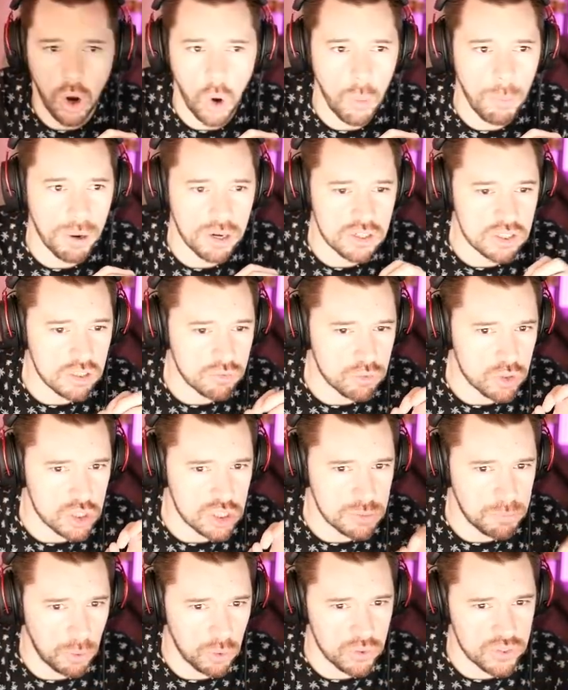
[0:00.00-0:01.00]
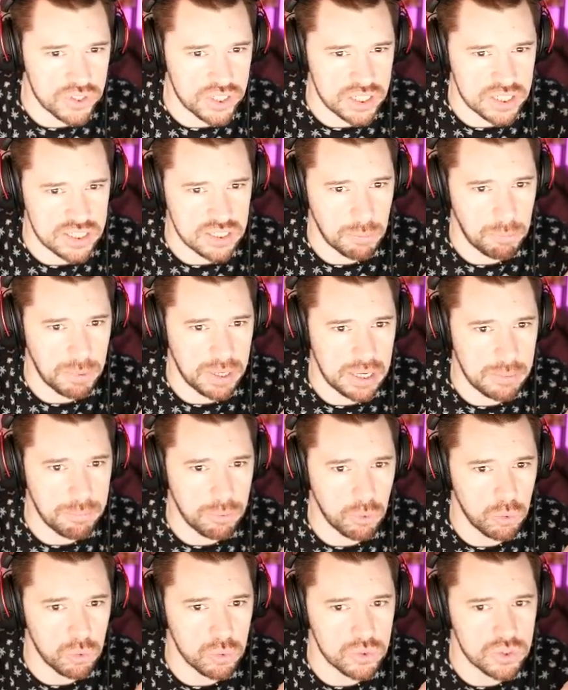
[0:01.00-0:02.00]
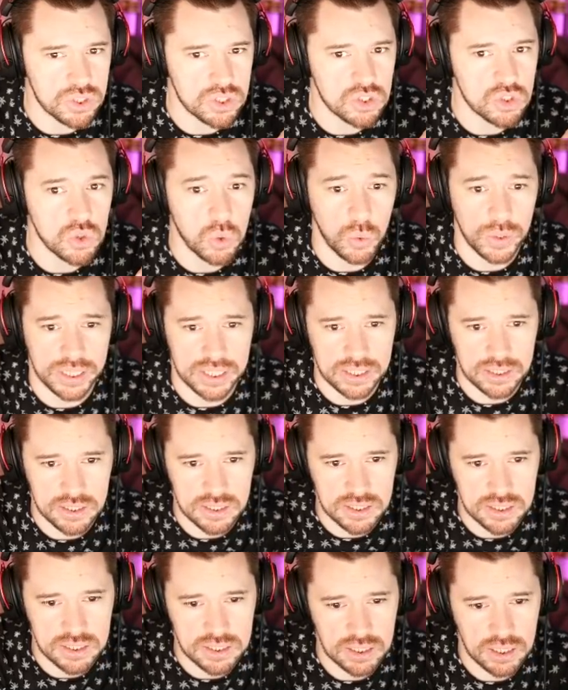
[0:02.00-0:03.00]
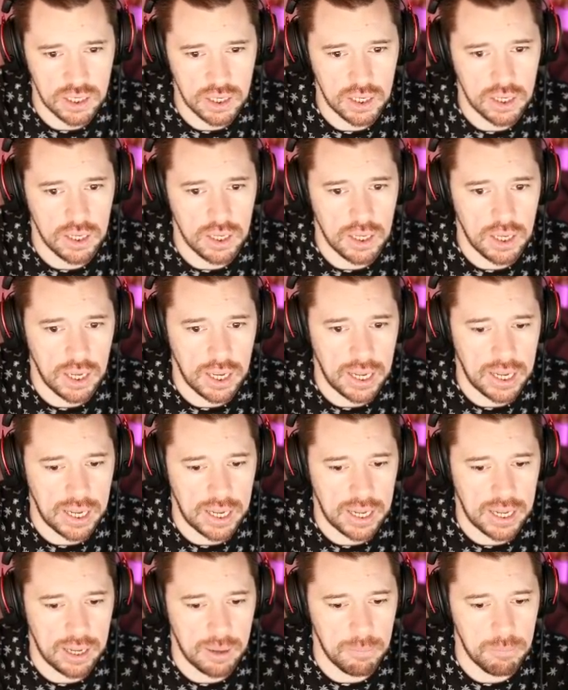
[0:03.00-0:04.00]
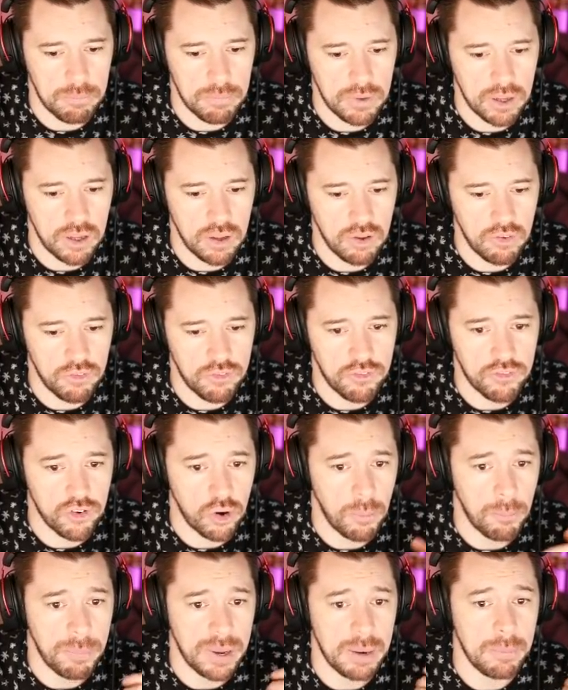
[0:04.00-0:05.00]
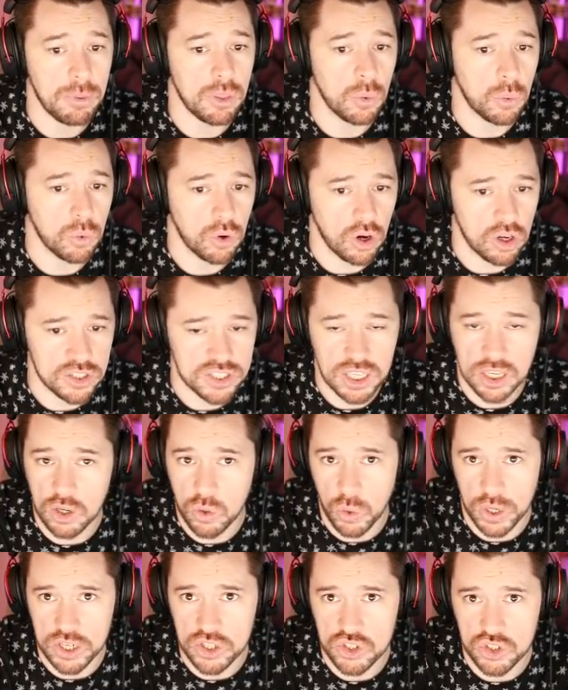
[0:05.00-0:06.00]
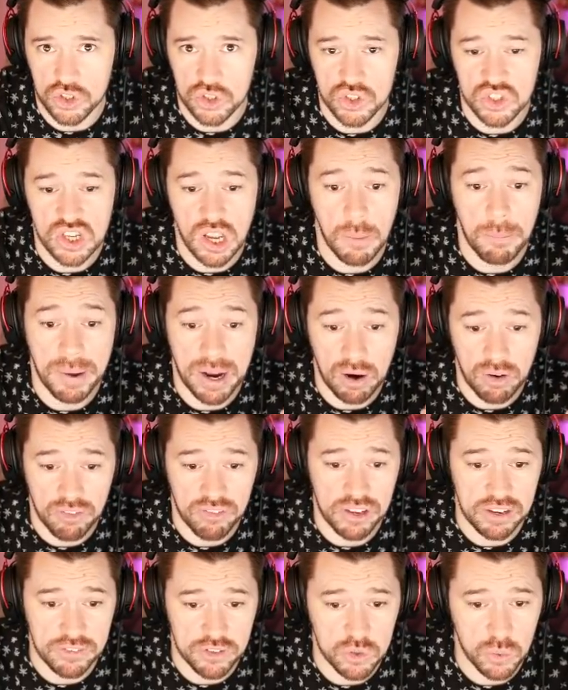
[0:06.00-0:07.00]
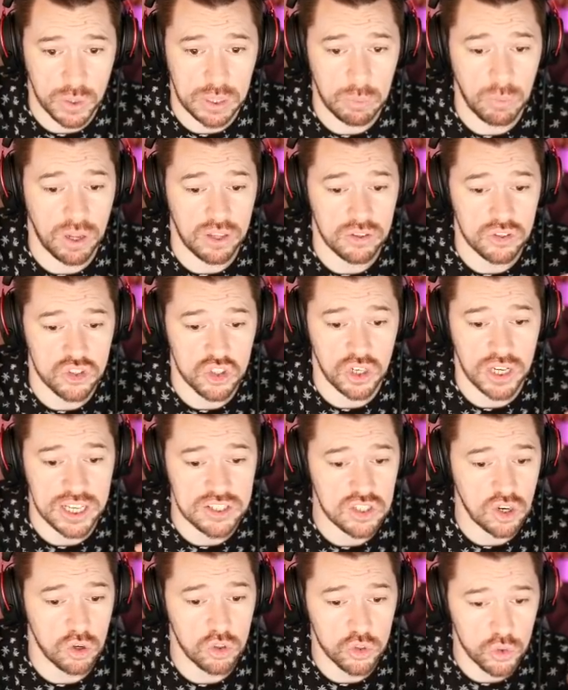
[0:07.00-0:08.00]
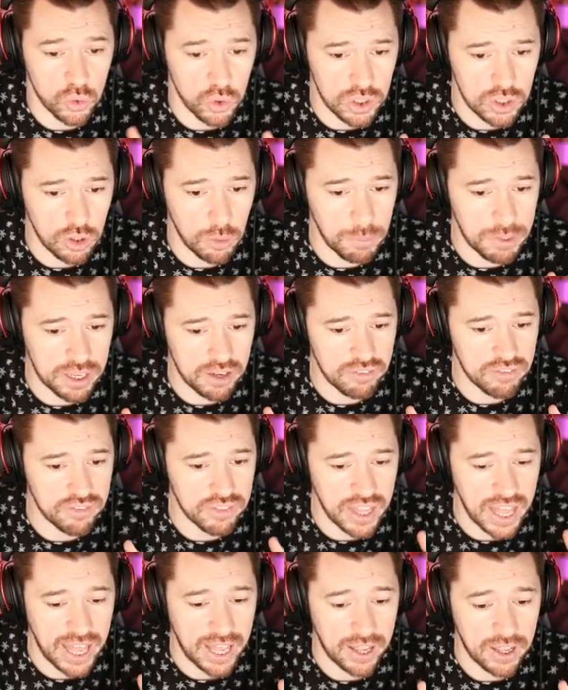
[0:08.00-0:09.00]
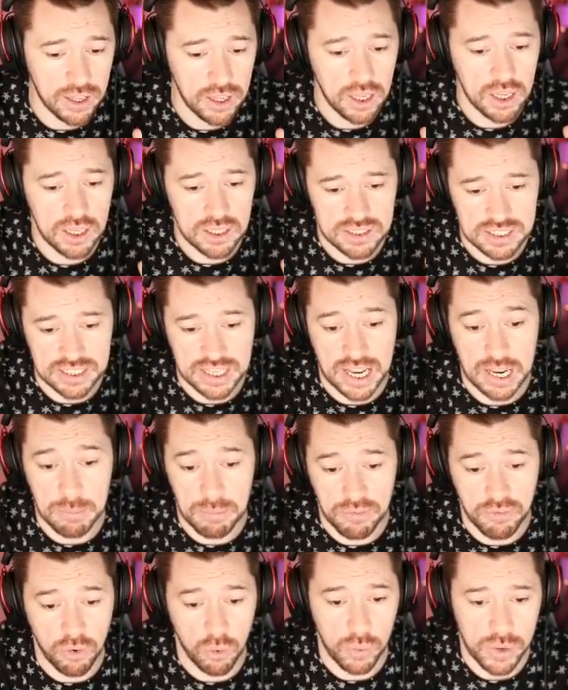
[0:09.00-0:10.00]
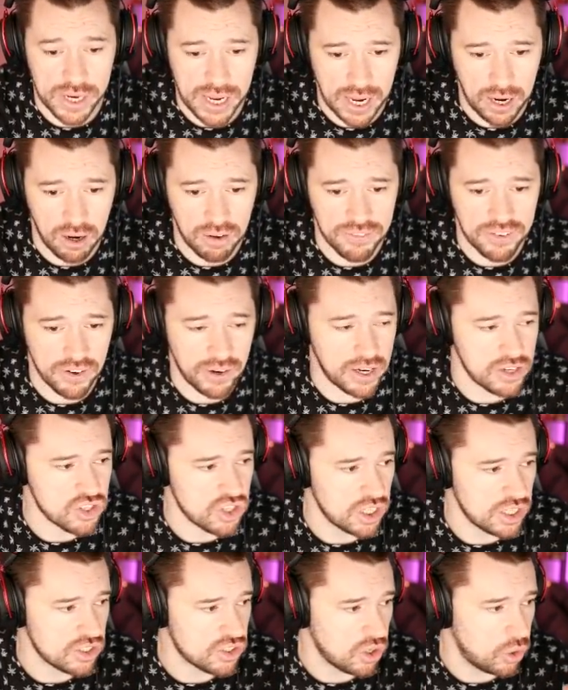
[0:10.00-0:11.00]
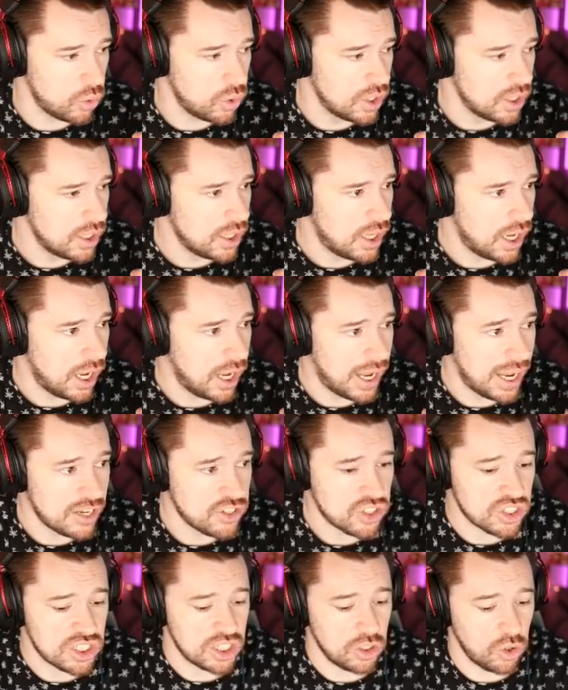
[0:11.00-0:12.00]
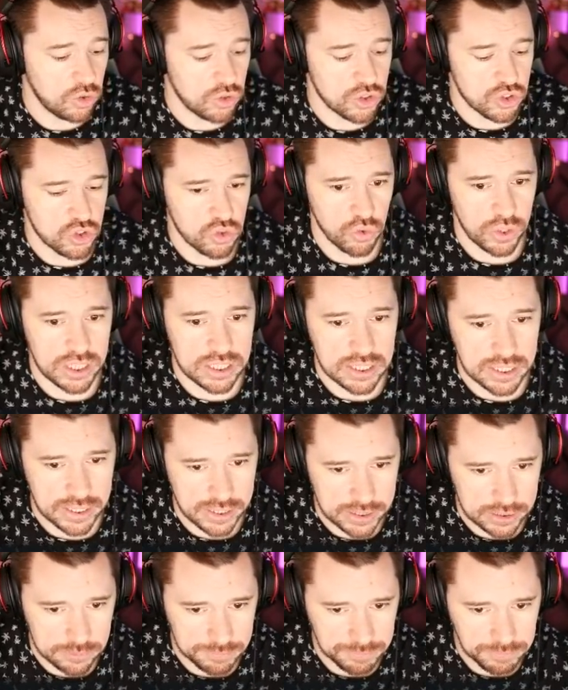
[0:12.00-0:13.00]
bunch of responses to people's tweets from people that were asking questions about FIFA 21. So let's go through a little bit of that today before we get out of here, actually. So as you can see on the screen here,